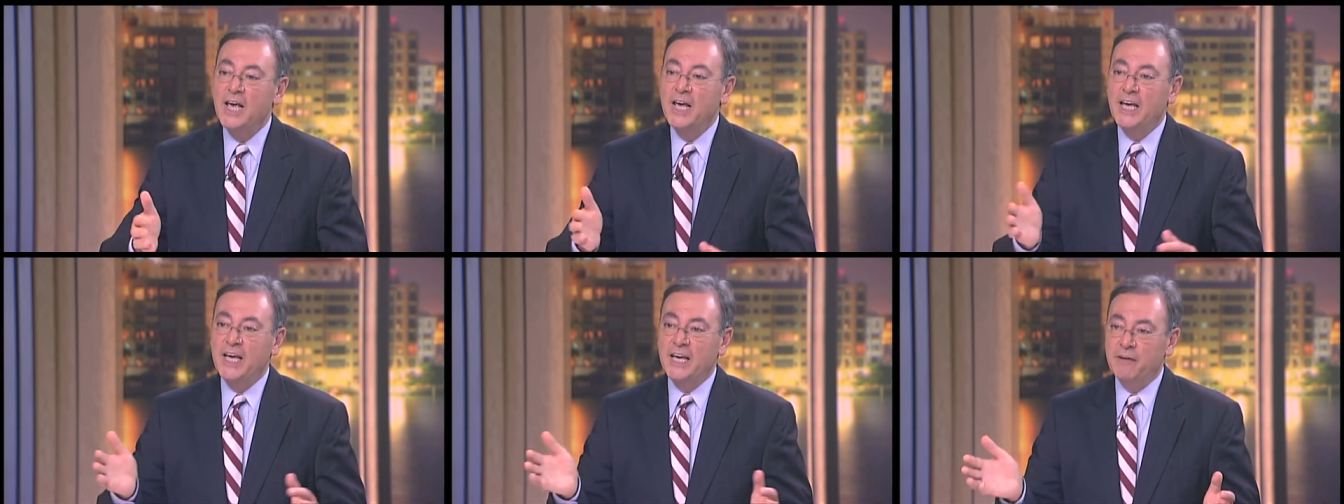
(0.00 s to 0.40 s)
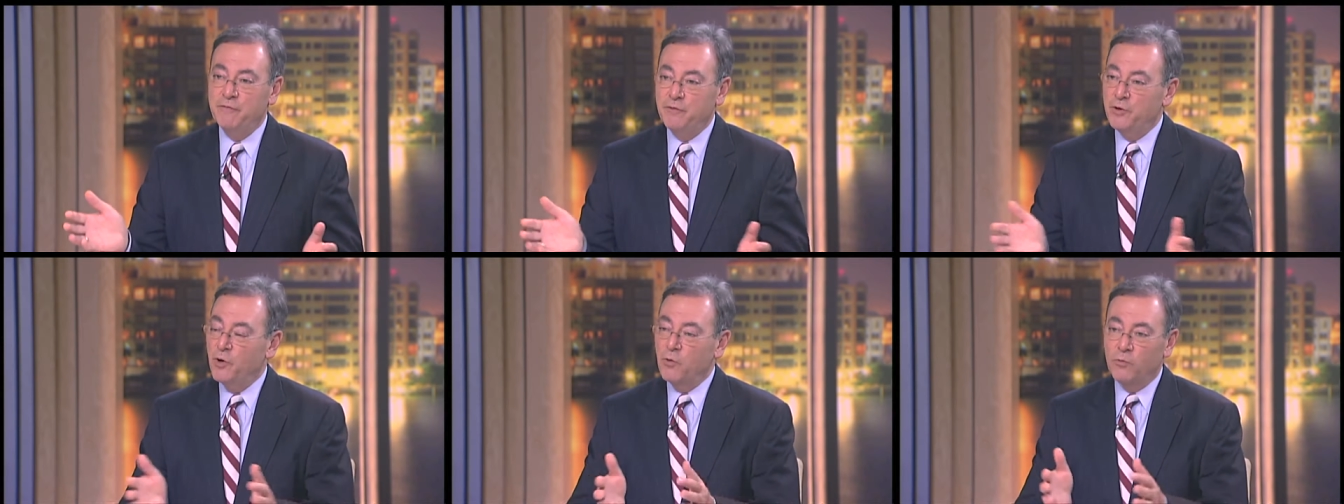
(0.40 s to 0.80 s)

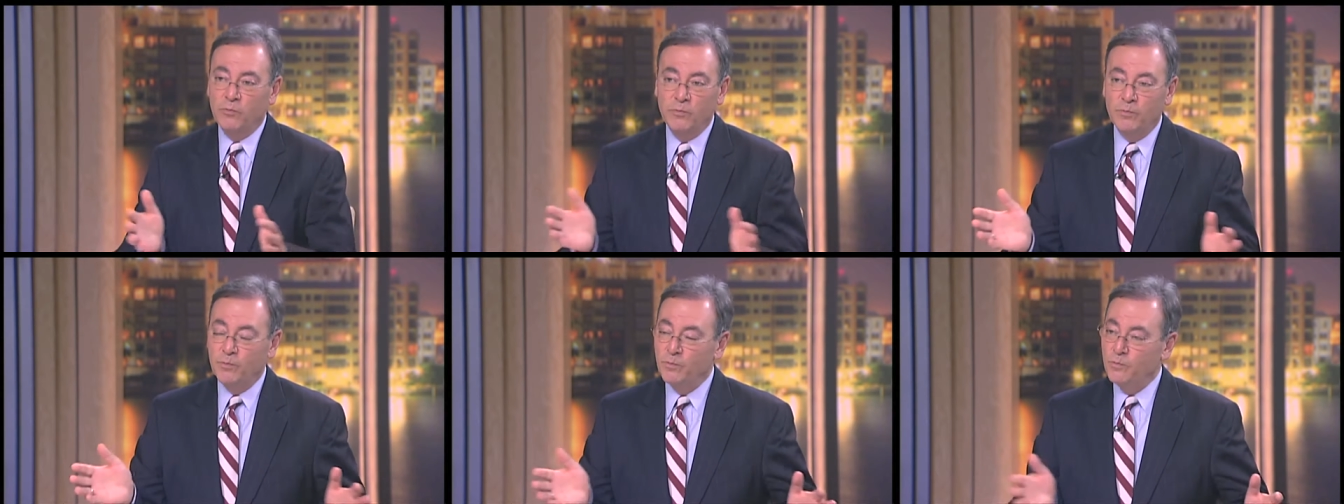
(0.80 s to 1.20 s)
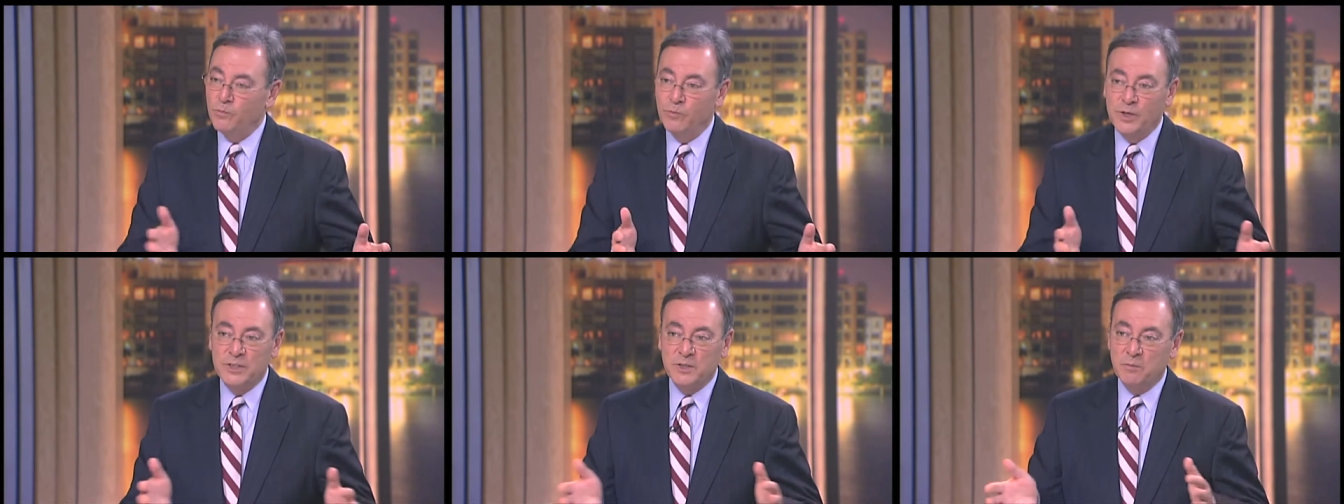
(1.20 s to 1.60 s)
if you don't
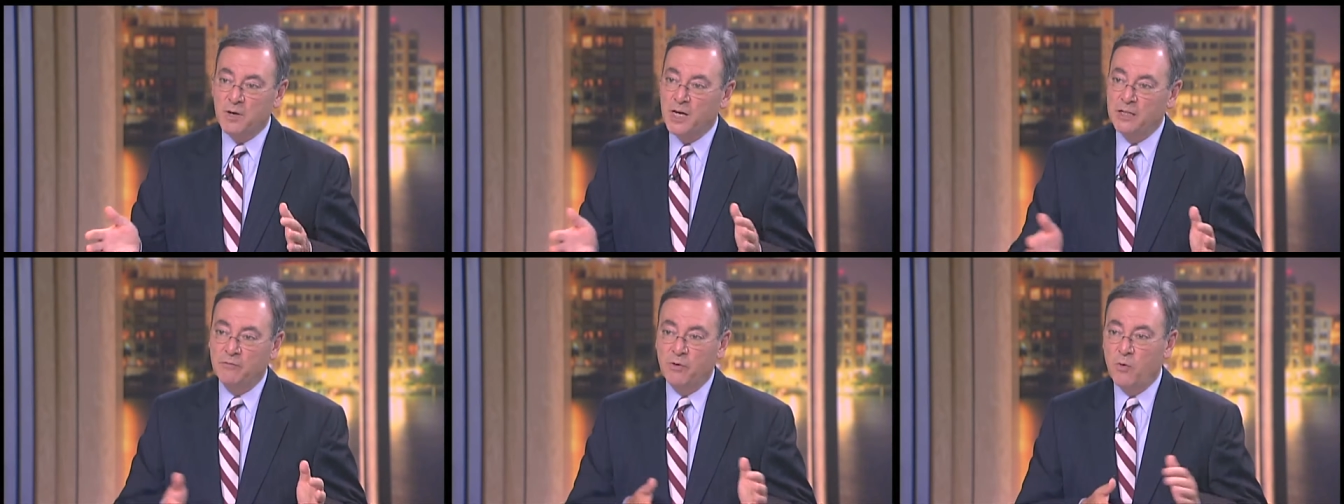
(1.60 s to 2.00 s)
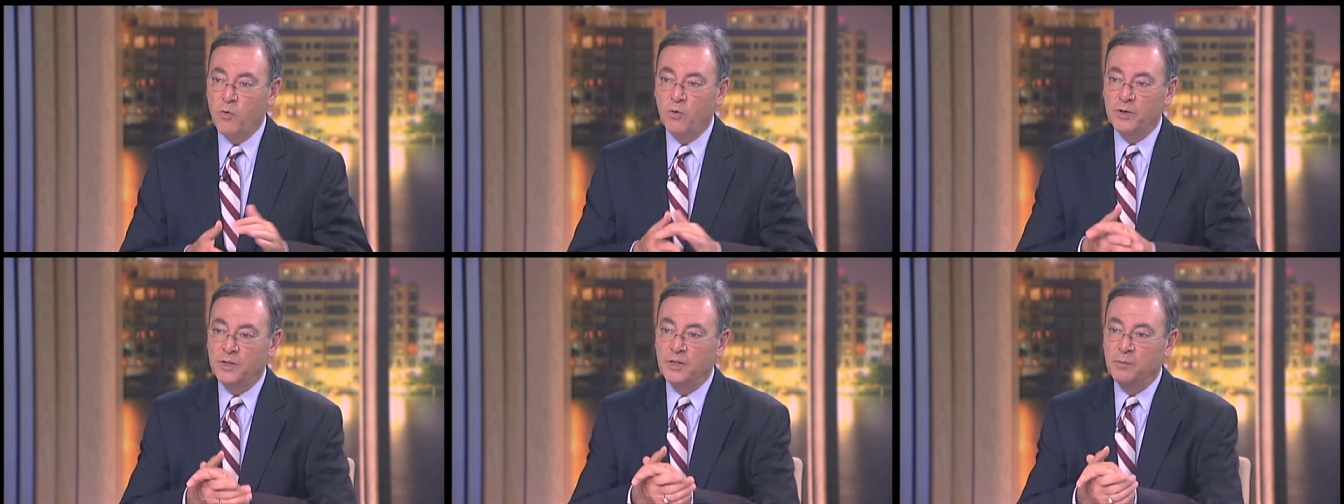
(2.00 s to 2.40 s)
reach some kind of
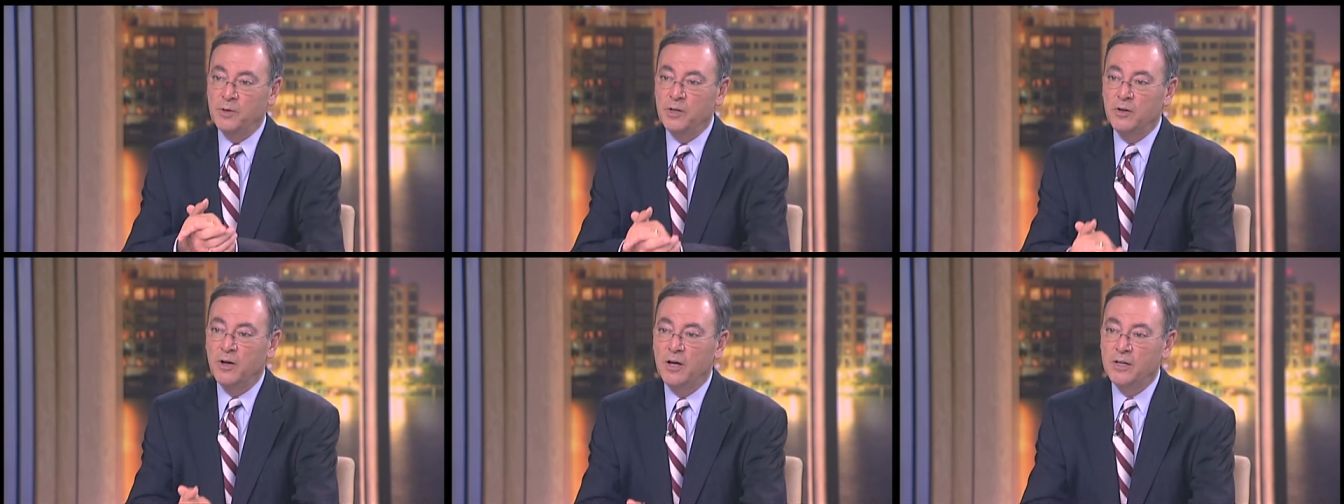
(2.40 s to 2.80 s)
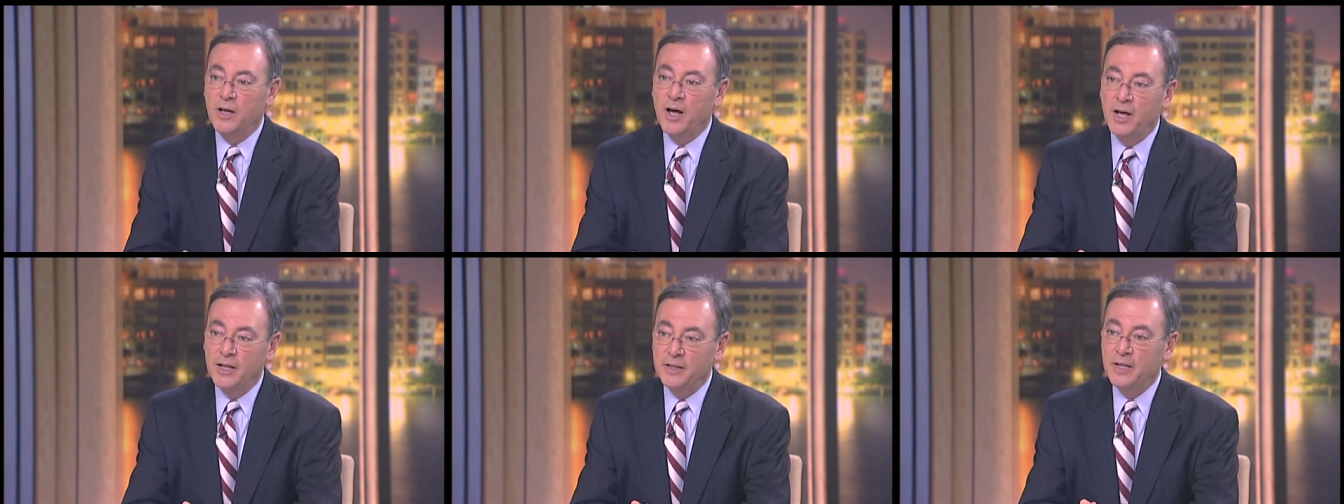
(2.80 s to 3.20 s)
accord in the middle on,
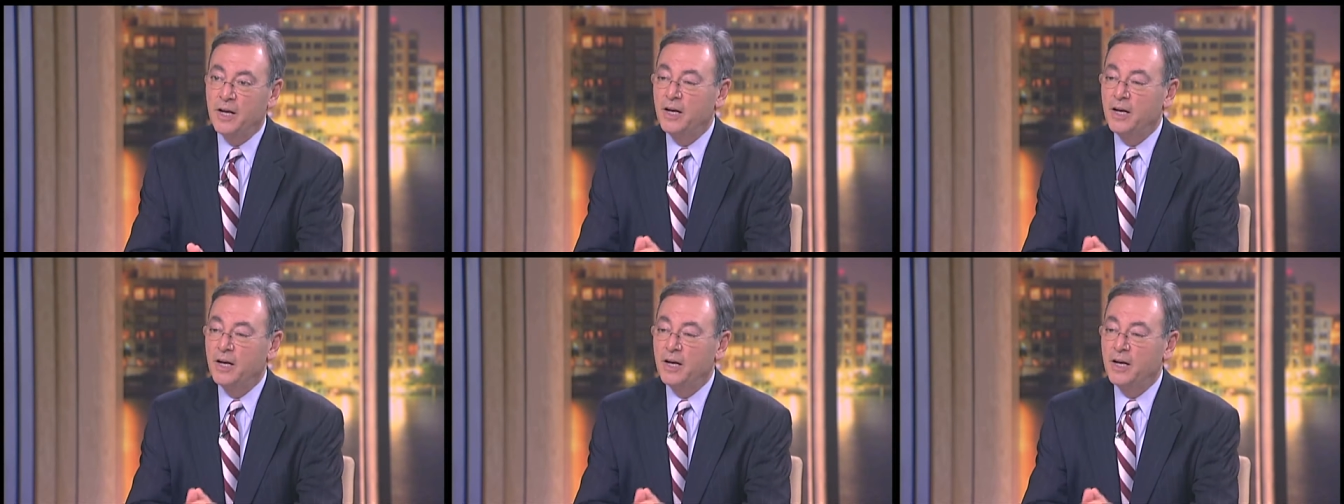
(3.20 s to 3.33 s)
on